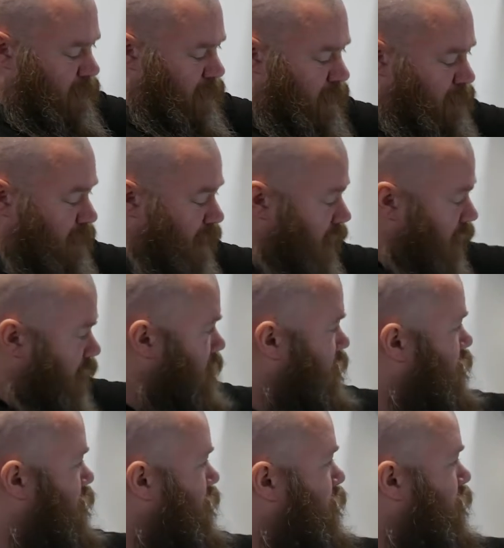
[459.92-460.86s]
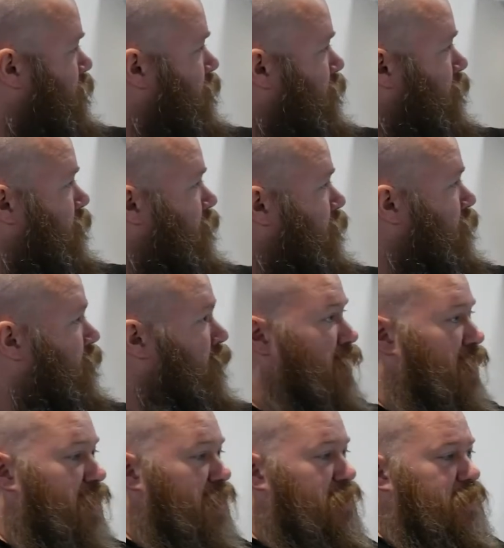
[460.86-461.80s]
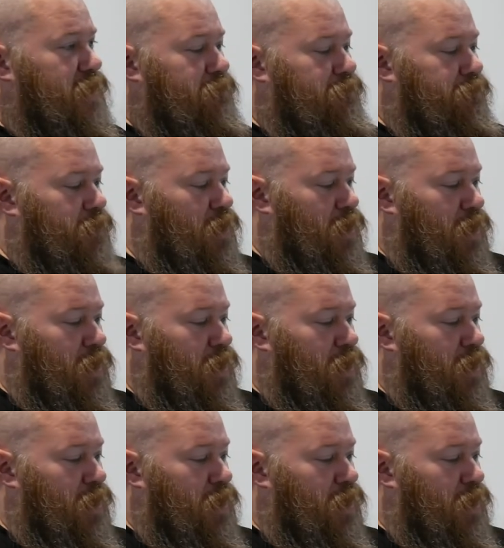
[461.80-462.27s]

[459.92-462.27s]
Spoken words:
And that is it.